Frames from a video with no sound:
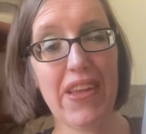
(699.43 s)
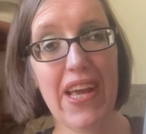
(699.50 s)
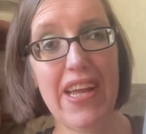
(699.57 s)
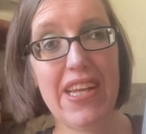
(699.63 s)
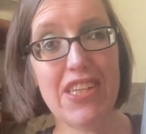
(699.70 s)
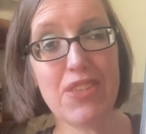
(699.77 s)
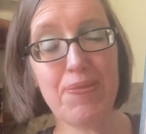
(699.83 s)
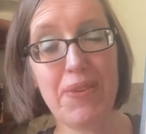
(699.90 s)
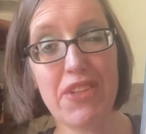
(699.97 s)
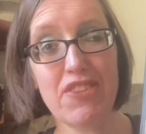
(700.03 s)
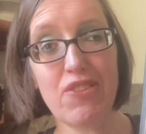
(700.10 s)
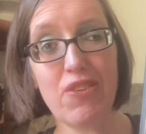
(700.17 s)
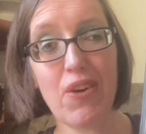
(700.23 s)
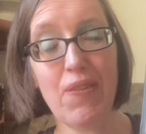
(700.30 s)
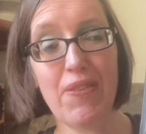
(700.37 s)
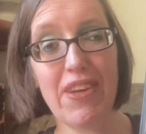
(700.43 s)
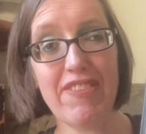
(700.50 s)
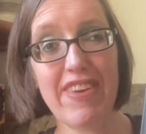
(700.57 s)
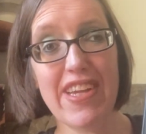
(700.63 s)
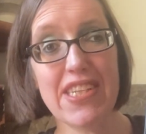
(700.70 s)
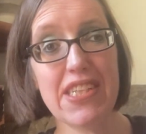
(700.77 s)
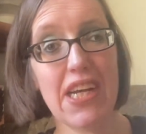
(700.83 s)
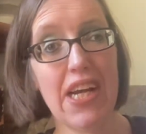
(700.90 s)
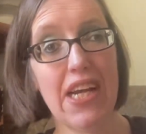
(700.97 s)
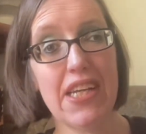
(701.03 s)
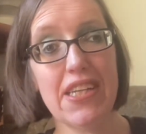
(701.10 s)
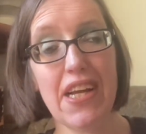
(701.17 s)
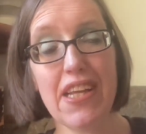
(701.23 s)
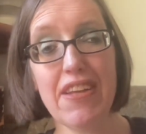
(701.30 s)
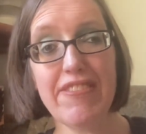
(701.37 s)
And it's a beautiful copy of it,
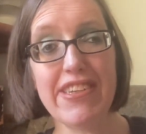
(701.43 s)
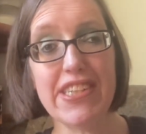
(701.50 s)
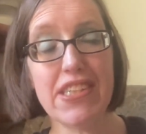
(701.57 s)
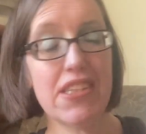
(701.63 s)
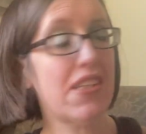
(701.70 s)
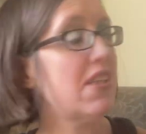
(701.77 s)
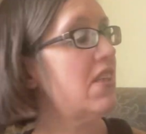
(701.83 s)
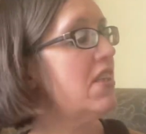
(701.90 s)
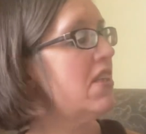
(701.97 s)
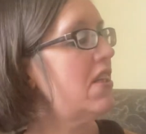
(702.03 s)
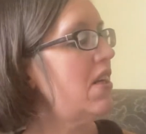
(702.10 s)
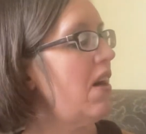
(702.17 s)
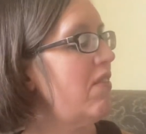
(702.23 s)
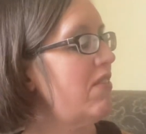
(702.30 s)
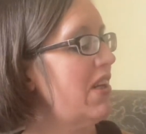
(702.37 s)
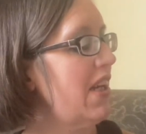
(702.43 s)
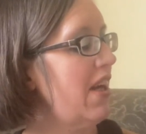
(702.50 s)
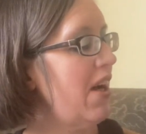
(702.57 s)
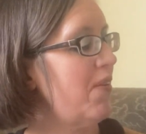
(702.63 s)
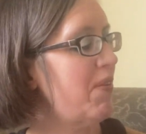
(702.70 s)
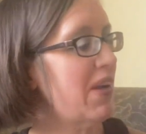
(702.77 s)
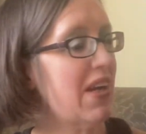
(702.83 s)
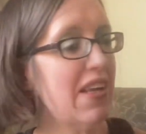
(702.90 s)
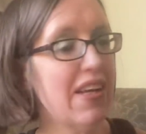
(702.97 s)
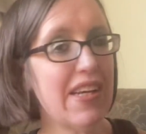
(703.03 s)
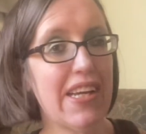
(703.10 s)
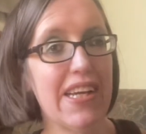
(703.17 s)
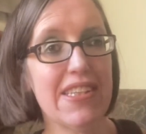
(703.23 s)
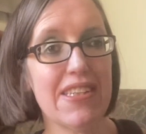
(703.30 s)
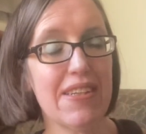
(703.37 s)
and I love it. I'm really hoping I
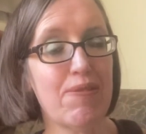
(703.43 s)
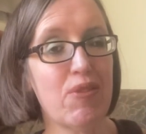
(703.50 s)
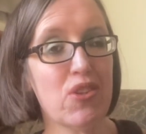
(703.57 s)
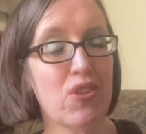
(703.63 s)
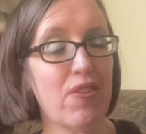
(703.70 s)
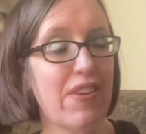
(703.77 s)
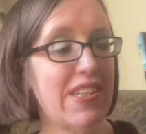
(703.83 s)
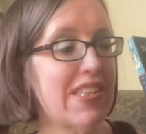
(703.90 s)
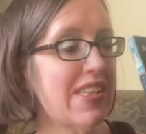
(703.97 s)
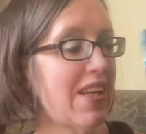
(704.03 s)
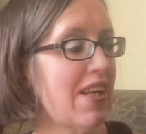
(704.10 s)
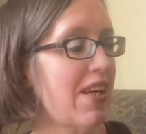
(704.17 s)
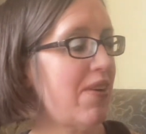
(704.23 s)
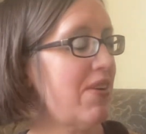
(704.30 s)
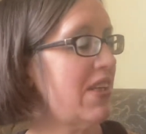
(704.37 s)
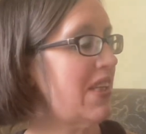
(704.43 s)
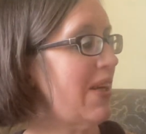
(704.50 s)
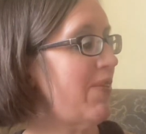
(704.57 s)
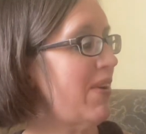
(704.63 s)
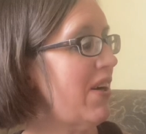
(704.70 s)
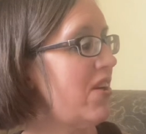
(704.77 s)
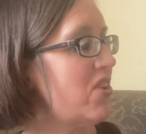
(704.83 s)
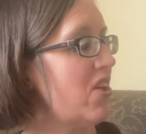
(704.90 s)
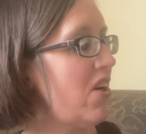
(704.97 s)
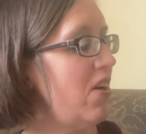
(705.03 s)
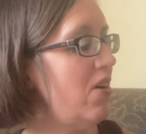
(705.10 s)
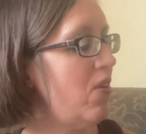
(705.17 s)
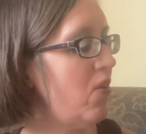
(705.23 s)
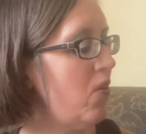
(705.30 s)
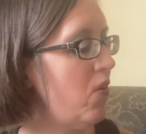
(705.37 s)
like it. I'm not sure if this is going to go in the TBR
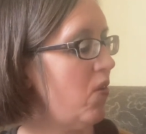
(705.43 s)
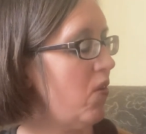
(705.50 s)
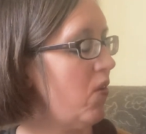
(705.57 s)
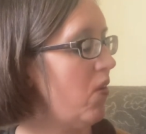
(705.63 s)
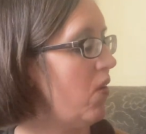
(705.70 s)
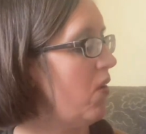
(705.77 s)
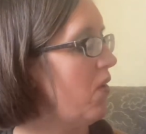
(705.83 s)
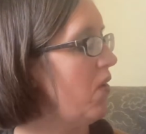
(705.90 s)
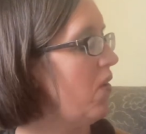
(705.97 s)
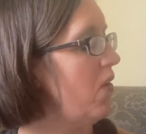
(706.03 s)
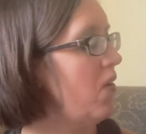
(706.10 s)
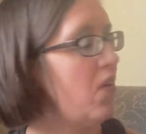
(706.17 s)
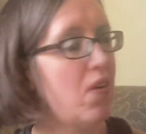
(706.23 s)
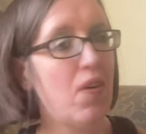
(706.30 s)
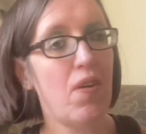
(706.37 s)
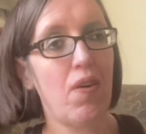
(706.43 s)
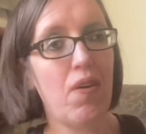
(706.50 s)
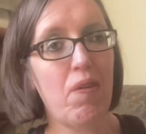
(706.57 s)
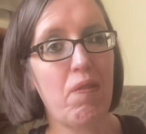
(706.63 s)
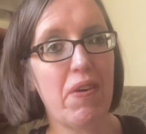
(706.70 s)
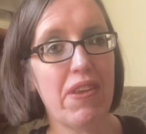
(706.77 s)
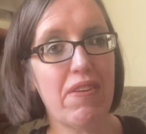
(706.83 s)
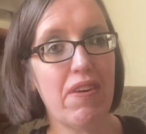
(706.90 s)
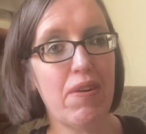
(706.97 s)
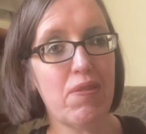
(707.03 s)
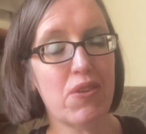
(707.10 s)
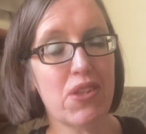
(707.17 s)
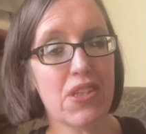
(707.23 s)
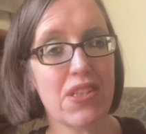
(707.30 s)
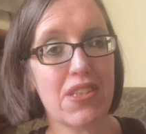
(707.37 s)
jar or whether I
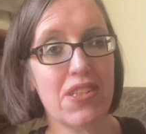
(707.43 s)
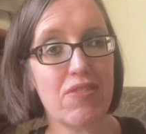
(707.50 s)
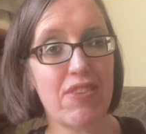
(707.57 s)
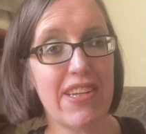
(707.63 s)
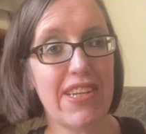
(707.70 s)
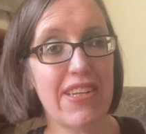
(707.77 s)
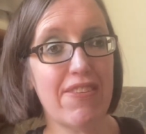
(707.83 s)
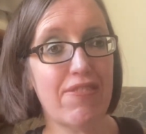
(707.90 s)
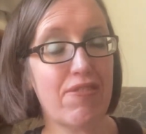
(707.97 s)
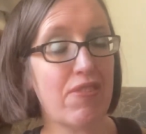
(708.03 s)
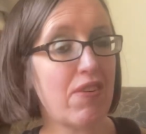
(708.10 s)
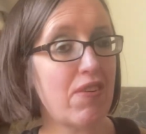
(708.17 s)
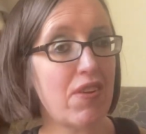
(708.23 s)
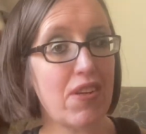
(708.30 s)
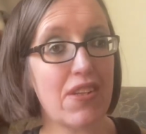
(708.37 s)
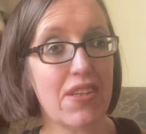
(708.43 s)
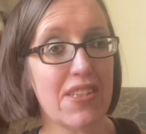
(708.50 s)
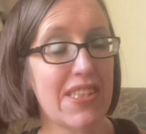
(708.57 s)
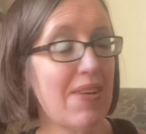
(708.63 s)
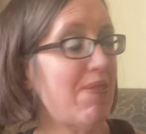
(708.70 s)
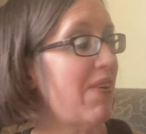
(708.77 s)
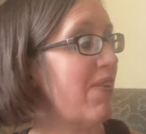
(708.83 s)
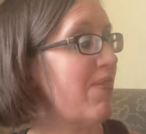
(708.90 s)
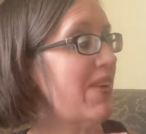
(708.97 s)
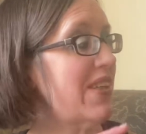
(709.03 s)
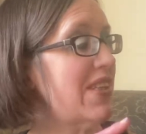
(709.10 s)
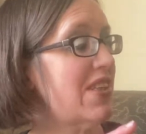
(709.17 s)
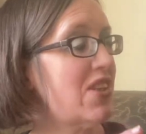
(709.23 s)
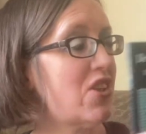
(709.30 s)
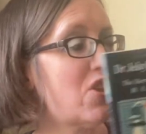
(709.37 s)
will just read it for a set month because
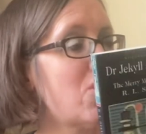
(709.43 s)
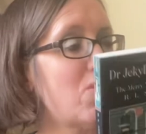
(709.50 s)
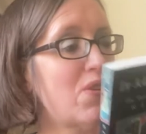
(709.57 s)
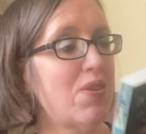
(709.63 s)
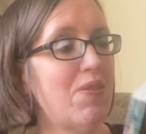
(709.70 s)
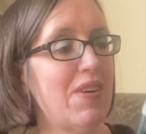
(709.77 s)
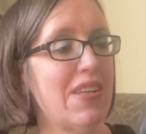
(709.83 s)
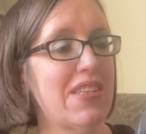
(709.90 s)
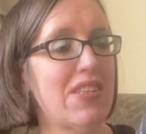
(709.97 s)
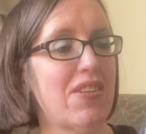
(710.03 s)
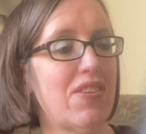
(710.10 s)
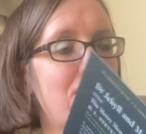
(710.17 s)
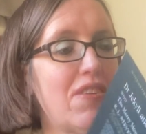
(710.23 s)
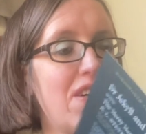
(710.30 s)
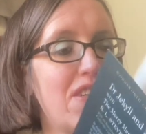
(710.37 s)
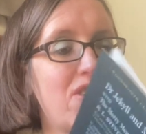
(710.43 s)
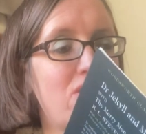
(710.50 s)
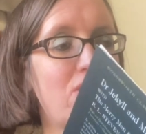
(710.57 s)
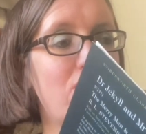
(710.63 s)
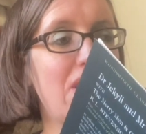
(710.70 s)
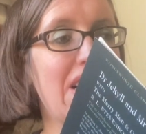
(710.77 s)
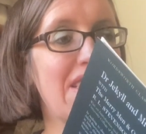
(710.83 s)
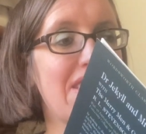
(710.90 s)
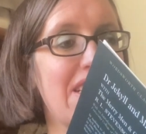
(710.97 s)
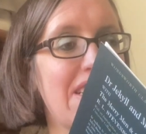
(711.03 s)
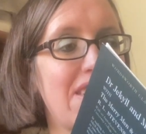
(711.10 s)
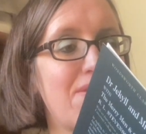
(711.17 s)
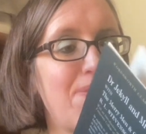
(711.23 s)
it's a shorter one. It's a nice short classic,